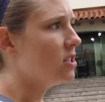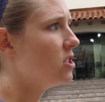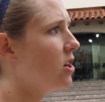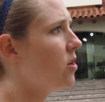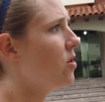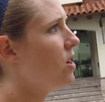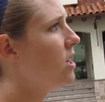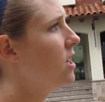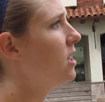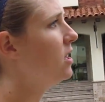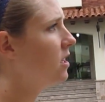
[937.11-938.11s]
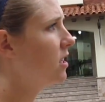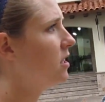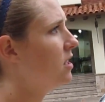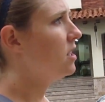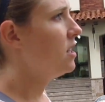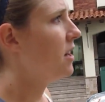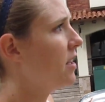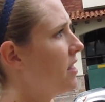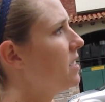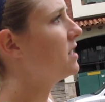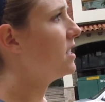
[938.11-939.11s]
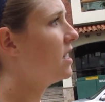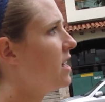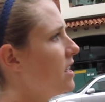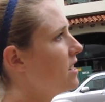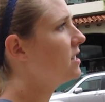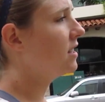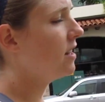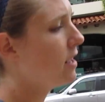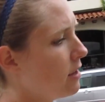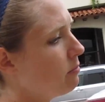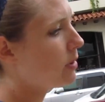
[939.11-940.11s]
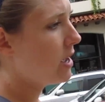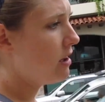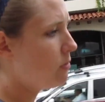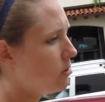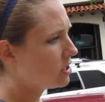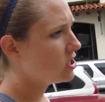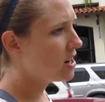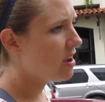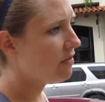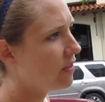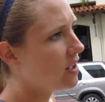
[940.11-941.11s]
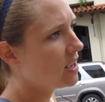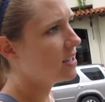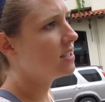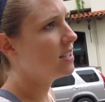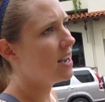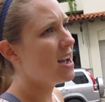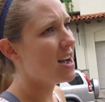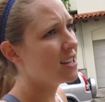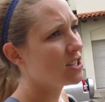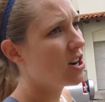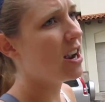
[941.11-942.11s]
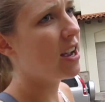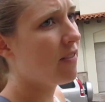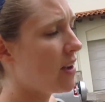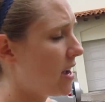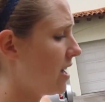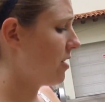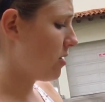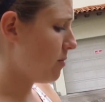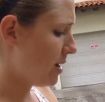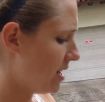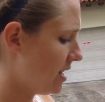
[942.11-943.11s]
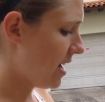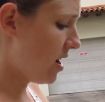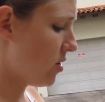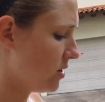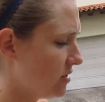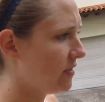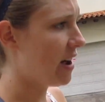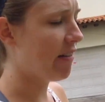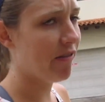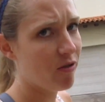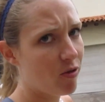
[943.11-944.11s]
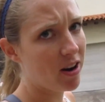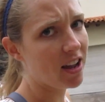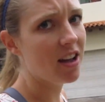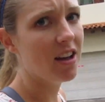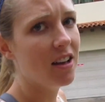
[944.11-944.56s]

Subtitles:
So I think tonight is a lay in bed, watch Netflix. I asked Greg if I can go to bed now. It's 5:40.